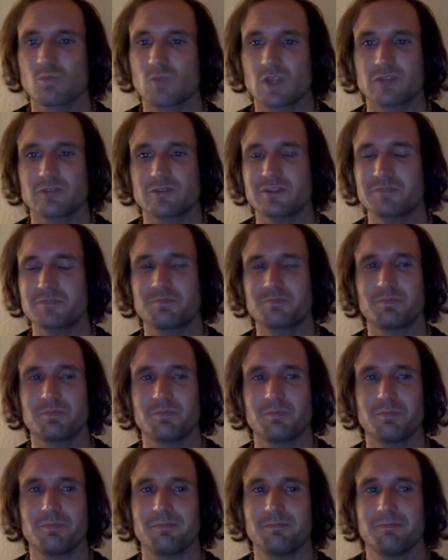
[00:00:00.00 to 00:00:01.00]
just
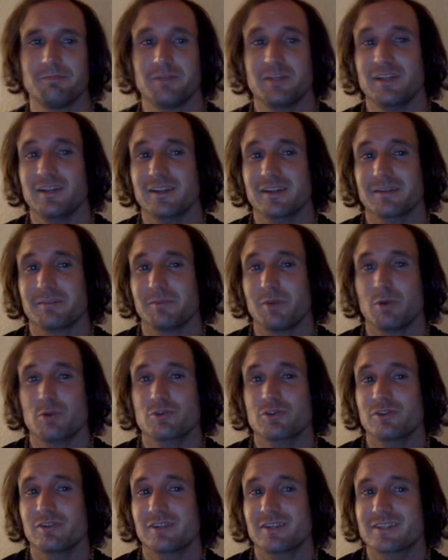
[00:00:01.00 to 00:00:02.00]
be like
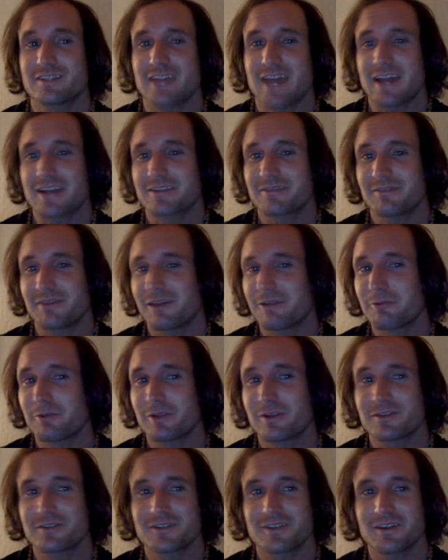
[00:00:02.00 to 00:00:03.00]
emotionally satisfied with
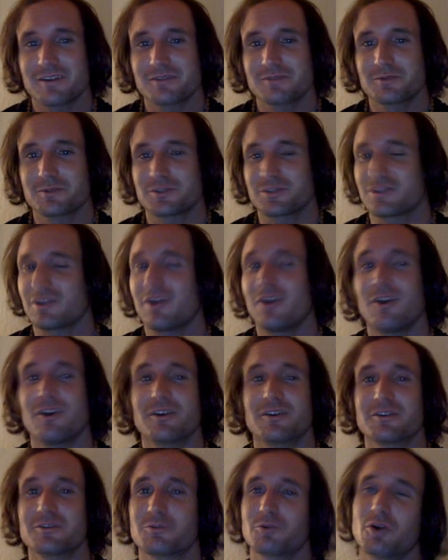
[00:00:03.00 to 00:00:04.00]
ourselves, which is hard
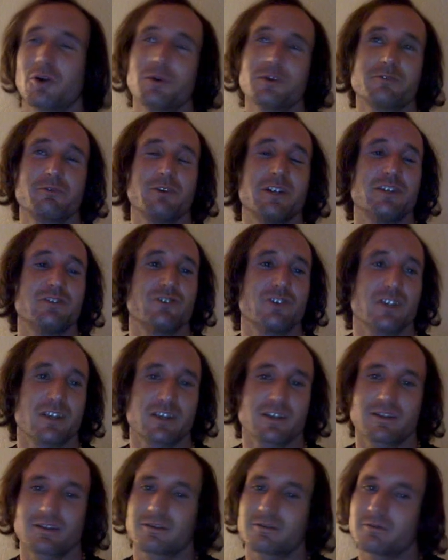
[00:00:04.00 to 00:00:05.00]
because we're always
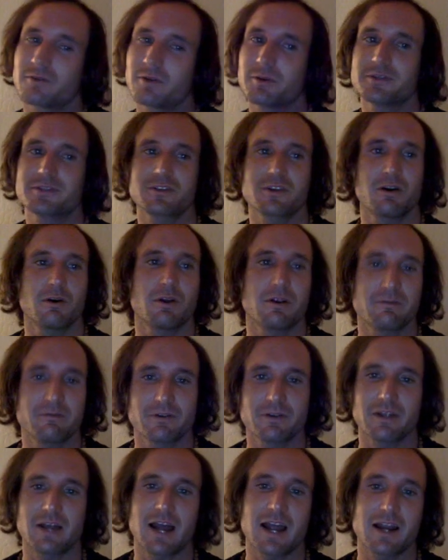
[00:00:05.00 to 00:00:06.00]
reaching, we're always going
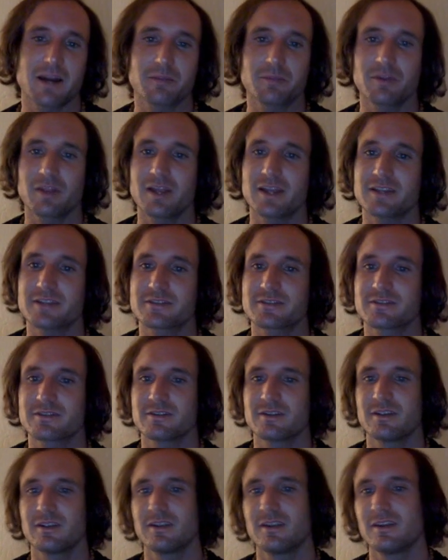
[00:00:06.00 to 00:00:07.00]
for the higher place.
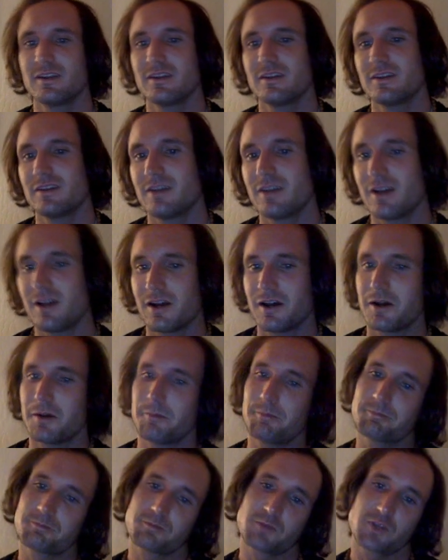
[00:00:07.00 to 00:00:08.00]

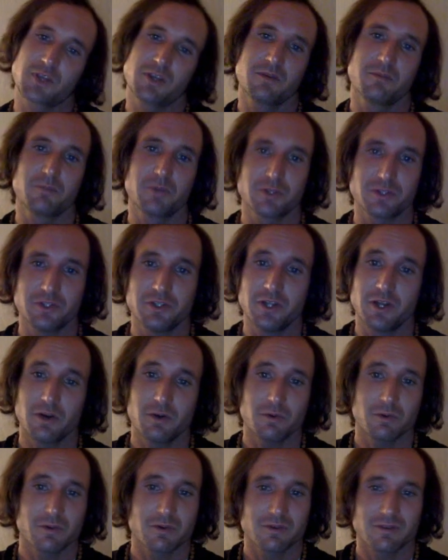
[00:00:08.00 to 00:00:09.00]
But you know,
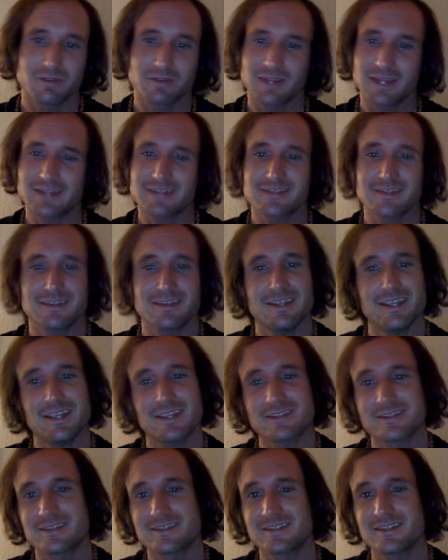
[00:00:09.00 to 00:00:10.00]
that's the thing,
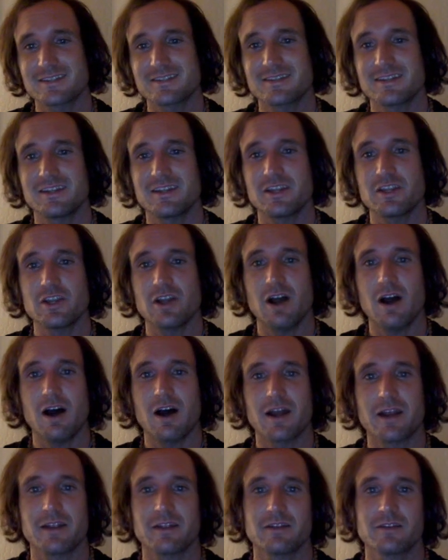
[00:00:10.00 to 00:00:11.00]
is this is in a
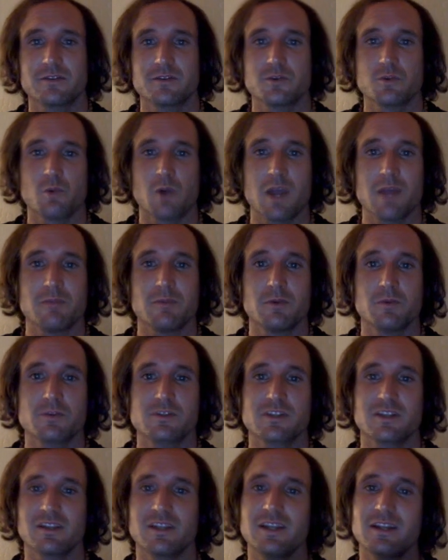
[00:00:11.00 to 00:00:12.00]
yod to White Moon
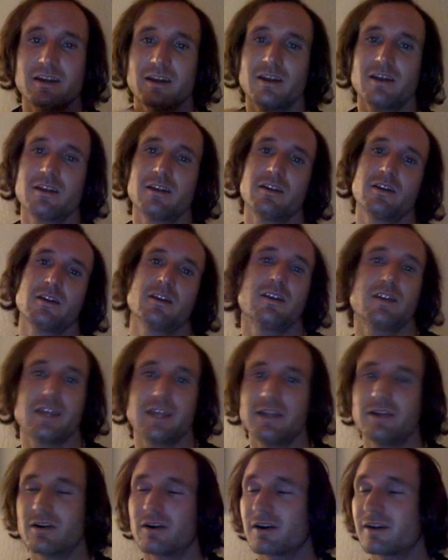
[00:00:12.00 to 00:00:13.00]
Selena
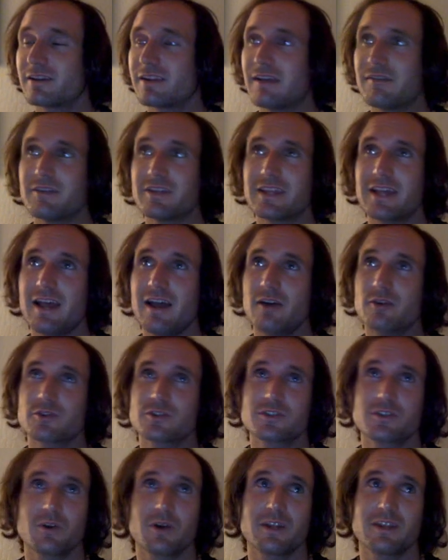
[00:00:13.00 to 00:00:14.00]
in our 11th house.
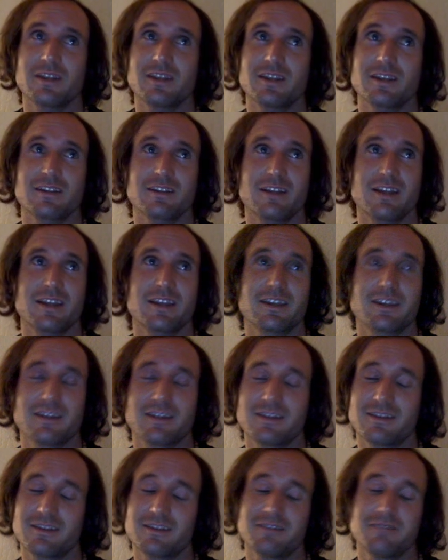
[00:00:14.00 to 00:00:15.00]
So I think like
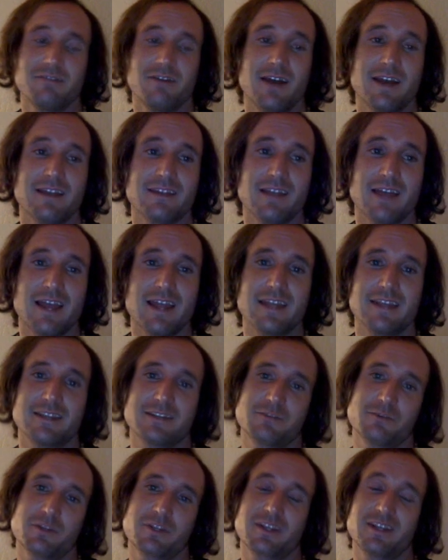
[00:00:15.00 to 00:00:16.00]
the divine light
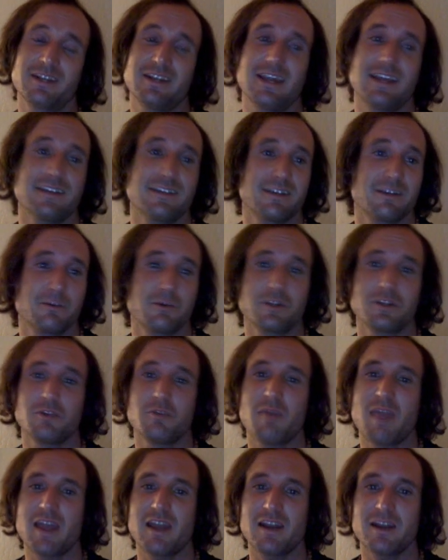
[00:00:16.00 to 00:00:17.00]
is with connecting with
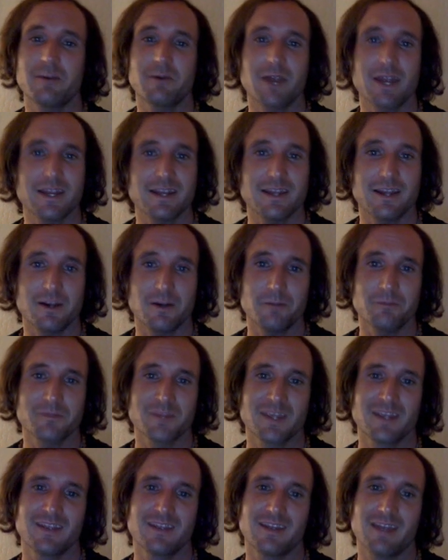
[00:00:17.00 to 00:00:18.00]
humanity right now,
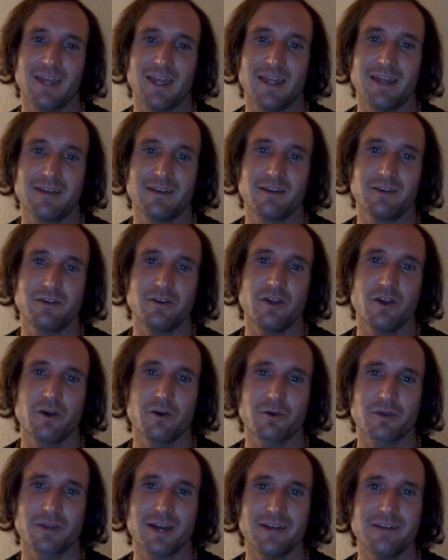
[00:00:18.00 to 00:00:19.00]
and you
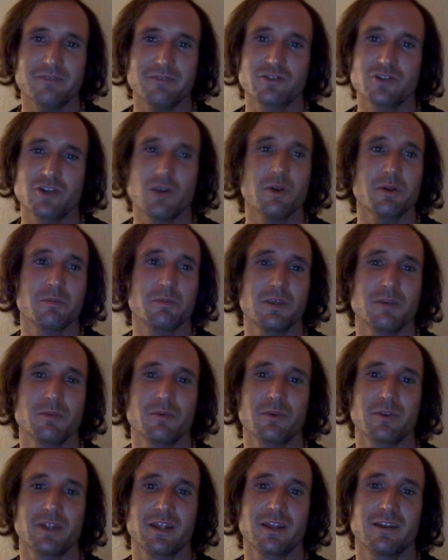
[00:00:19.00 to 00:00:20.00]
know, kind of showing
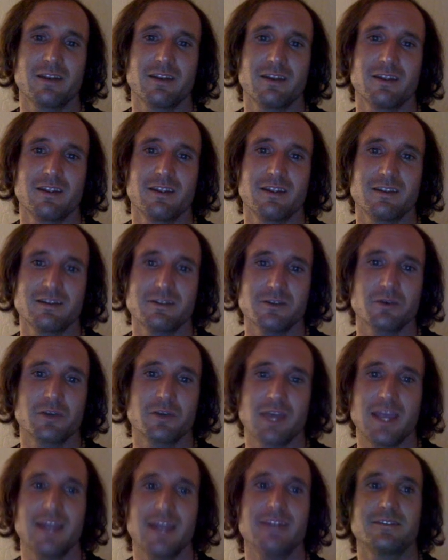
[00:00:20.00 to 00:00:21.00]
people that it's
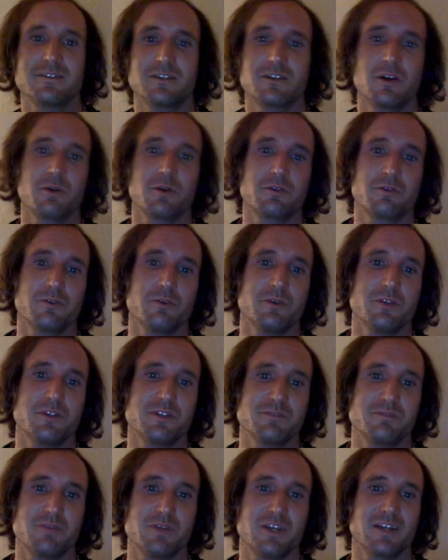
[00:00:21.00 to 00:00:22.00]
okay to go through these
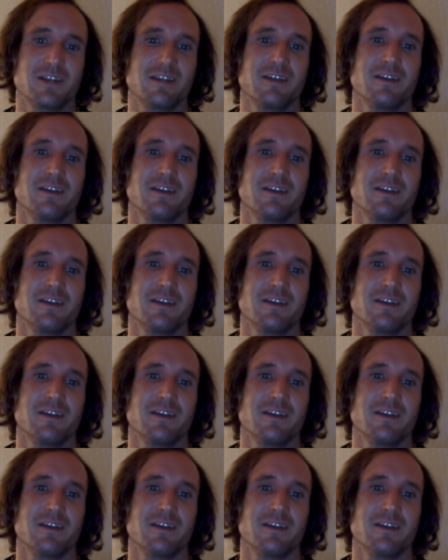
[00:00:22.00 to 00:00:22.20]
big